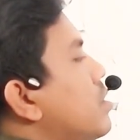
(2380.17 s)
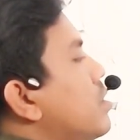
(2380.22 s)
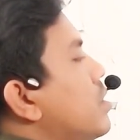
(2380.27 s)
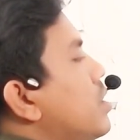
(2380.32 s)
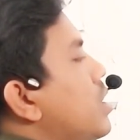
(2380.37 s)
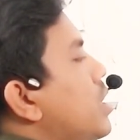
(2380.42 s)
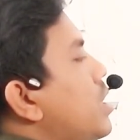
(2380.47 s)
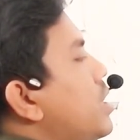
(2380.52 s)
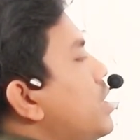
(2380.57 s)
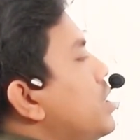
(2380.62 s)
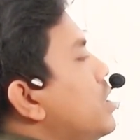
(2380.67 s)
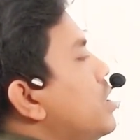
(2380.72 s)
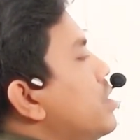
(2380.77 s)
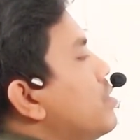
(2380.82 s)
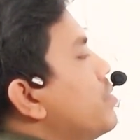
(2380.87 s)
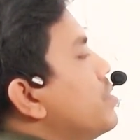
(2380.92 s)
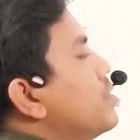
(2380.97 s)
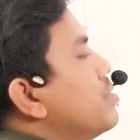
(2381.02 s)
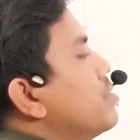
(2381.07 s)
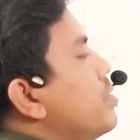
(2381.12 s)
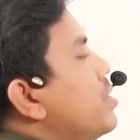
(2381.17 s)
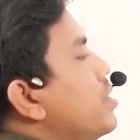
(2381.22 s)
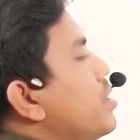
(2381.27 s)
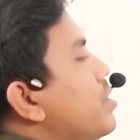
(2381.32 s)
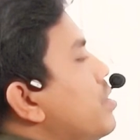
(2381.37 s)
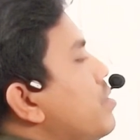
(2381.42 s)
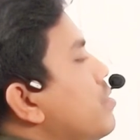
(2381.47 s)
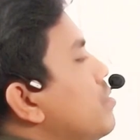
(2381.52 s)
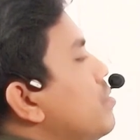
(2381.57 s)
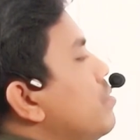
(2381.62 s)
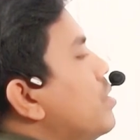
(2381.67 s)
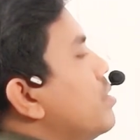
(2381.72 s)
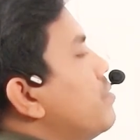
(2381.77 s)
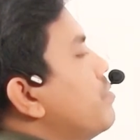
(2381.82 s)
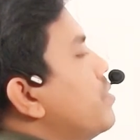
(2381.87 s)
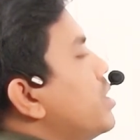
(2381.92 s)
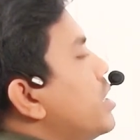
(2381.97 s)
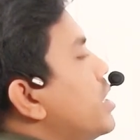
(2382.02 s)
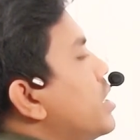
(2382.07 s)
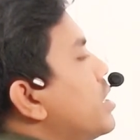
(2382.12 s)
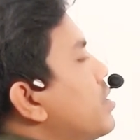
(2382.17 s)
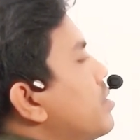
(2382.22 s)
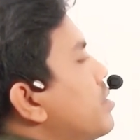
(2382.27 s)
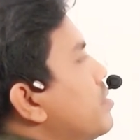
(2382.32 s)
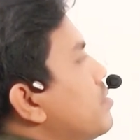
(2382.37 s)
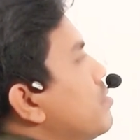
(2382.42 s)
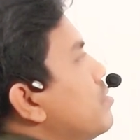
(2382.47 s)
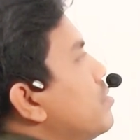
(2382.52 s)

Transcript: Adding equation 1 and 2, what we get?